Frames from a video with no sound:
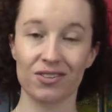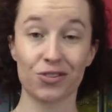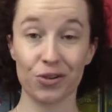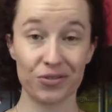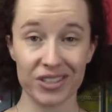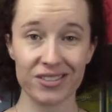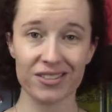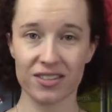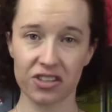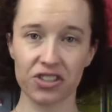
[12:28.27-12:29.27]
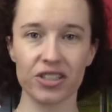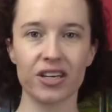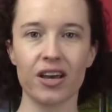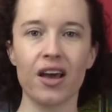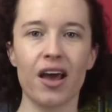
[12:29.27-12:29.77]
Soviets,
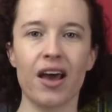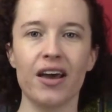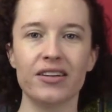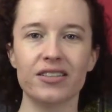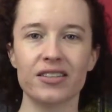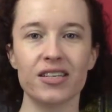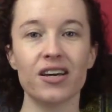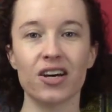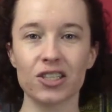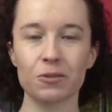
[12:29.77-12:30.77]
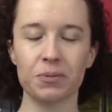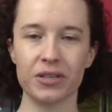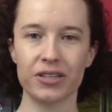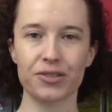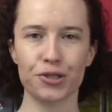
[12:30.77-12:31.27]
essentially, and the other
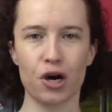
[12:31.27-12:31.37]
players